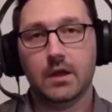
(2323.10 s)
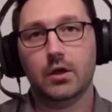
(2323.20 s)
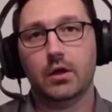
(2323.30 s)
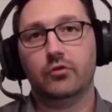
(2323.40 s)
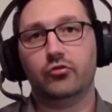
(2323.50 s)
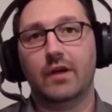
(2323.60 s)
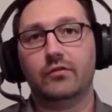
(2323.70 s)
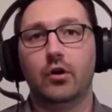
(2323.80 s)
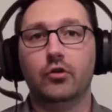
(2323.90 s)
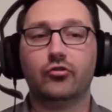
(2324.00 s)
so you have
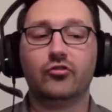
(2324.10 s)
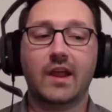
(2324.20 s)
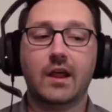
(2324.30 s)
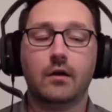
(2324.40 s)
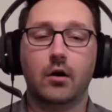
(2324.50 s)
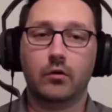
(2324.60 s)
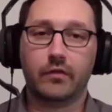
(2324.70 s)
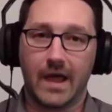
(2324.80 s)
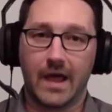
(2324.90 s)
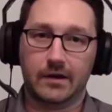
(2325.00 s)
to understand all
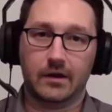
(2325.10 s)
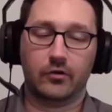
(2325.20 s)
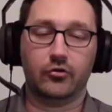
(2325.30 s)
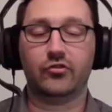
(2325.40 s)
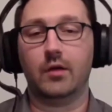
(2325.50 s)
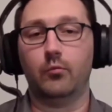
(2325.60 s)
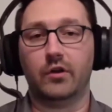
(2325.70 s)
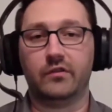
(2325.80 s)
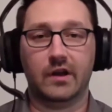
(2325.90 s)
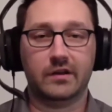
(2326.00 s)
that. You have to understand what
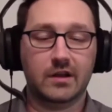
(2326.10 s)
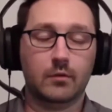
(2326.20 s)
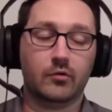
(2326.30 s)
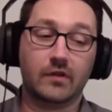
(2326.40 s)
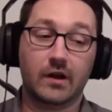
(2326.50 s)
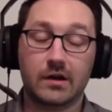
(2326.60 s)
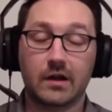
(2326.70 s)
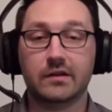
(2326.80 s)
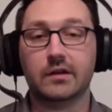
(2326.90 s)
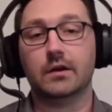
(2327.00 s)
is an idea, what's not an
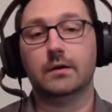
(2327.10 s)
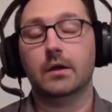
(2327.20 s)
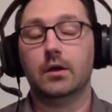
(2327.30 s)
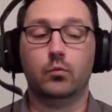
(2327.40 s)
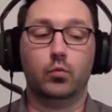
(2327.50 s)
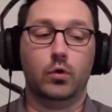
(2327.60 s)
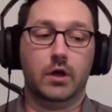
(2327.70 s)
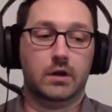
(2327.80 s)
idea, what